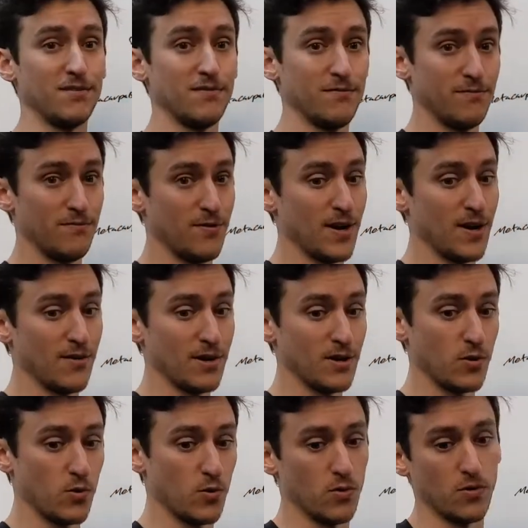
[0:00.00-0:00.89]
Very
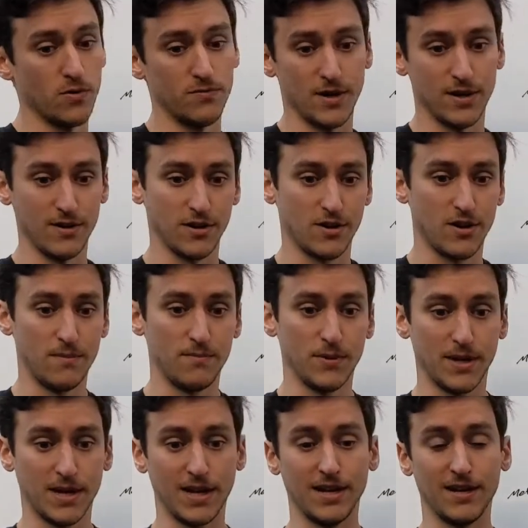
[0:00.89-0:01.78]
cool, very
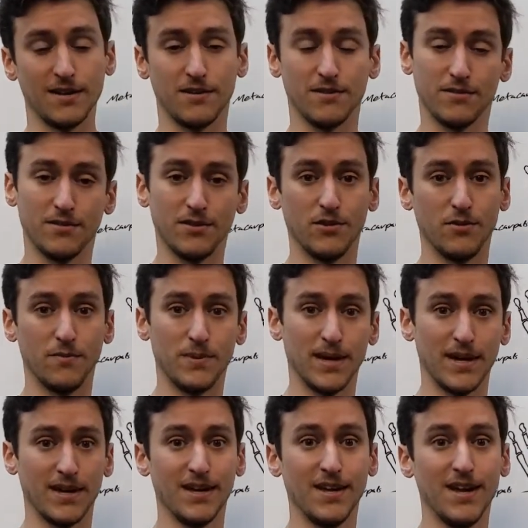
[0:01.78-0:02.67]
complicated a little
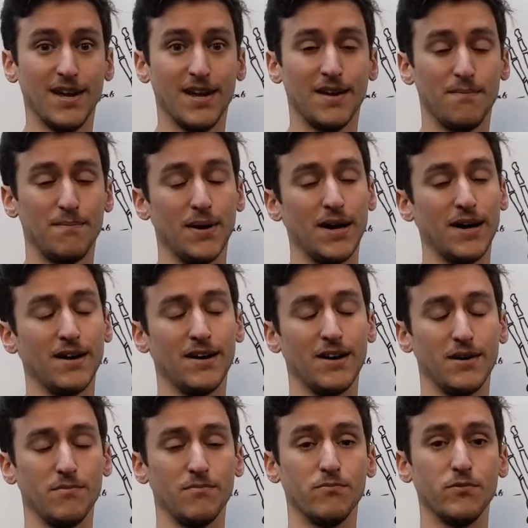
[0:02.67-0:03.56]
bit, but
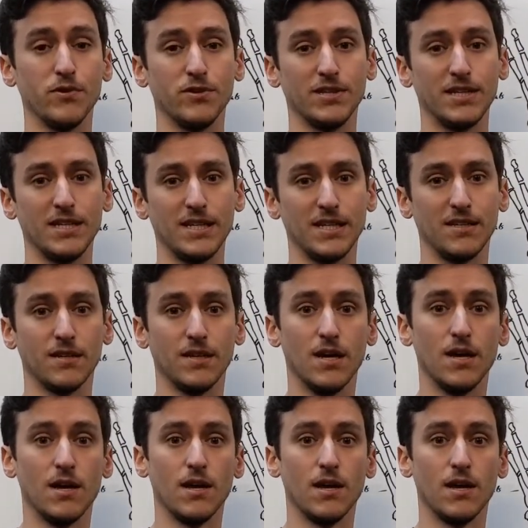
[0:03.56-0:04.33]
really neat.